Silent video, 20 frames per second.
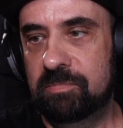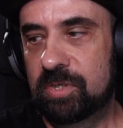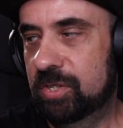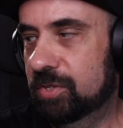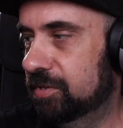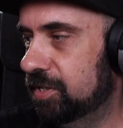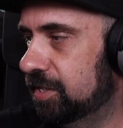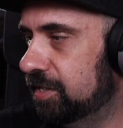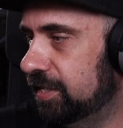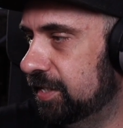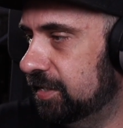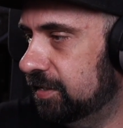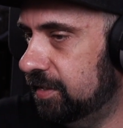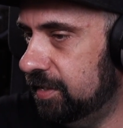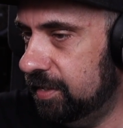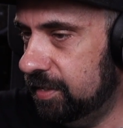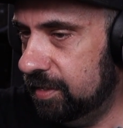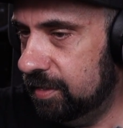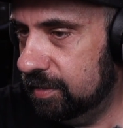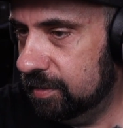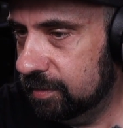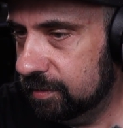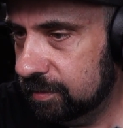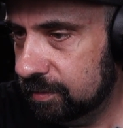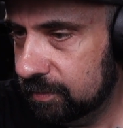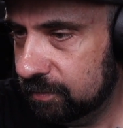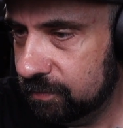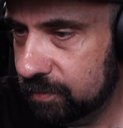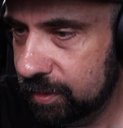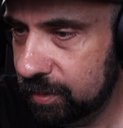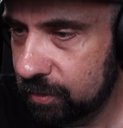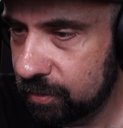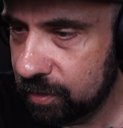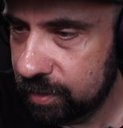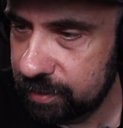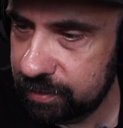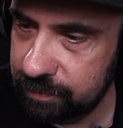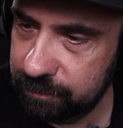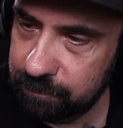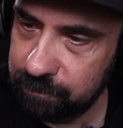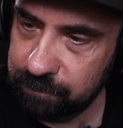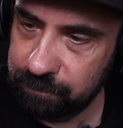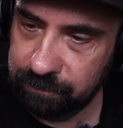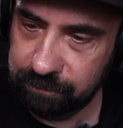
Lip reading: So this is the, what do you call it?